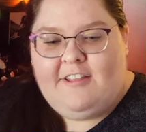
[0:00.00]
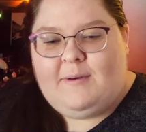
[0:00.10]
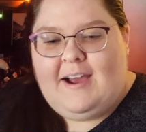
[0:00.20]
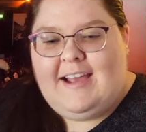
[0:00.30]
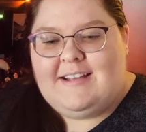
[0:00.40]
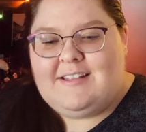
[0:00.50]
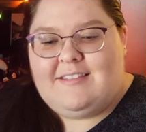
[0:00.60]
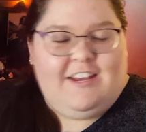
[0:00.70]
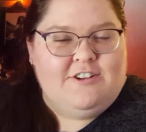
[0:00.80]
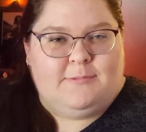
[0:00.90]
Otherwise,
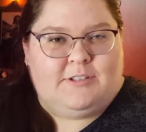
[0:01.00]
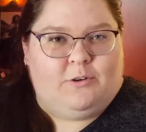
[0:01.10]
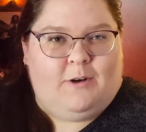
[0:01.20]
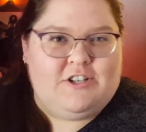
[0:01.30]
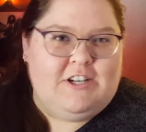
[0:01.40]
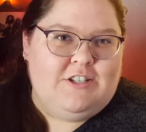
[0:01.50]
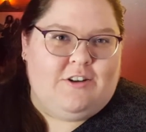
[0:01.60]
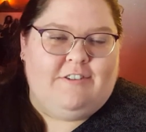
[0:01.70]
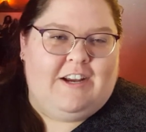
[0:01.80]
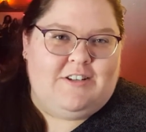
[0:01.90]
thank you so much for watching.
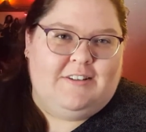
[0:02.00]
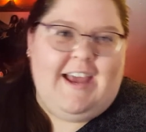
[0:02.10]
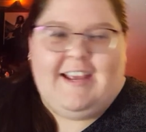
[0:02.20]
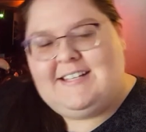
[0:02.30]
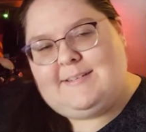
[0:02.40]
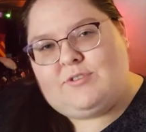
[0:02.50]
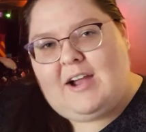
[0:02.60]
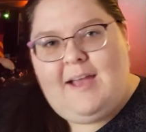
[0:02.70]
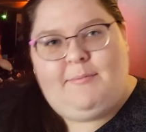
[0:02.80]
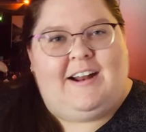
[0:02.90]
Don't forget to like and
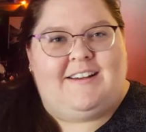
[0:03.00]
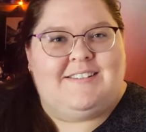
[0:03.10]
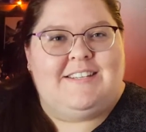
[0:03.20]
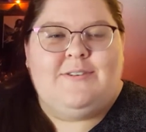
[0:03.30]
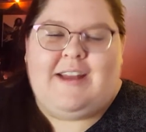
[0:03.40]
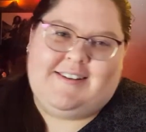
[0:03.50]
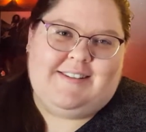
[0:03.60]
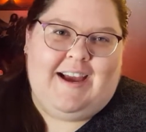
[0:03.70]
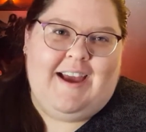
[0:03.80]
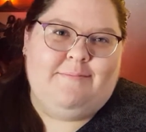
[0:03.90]
subscribe, and I'll see you next
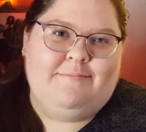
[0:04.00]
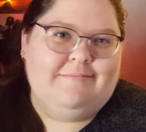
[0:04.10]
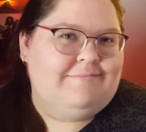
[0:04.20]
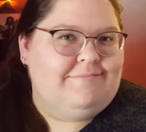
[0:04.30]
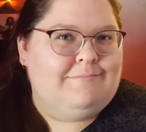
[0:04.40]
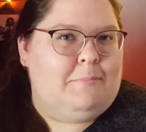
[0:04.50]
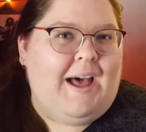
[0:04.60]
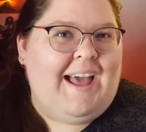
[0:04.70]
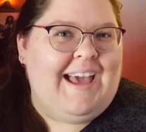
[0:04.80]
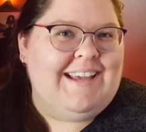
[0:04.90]
time.
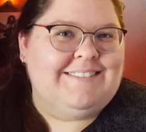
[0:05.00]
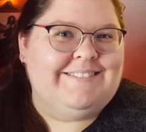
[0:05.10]
Bye!